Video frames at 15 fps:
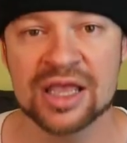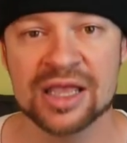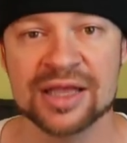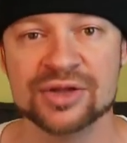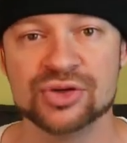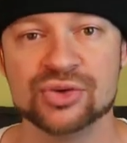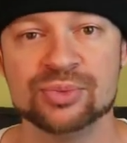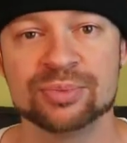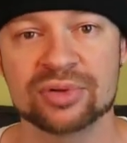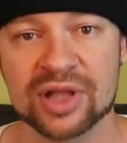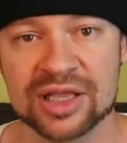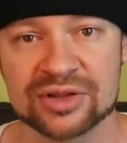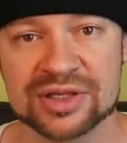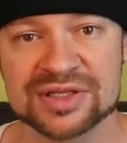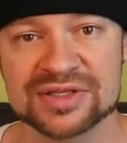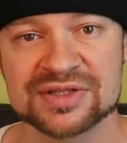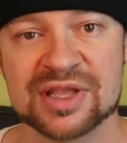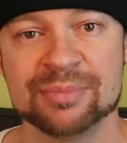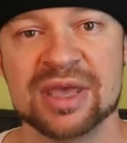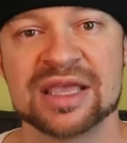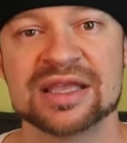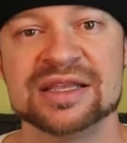into playlists
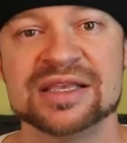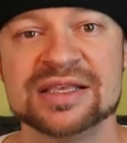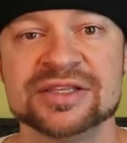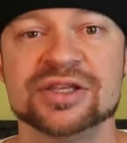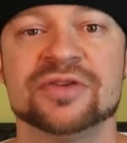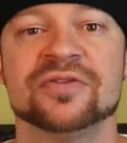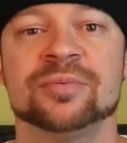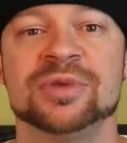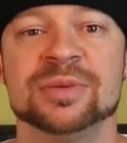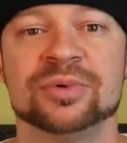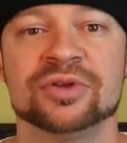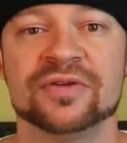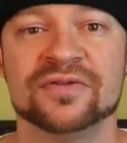that make it easier for people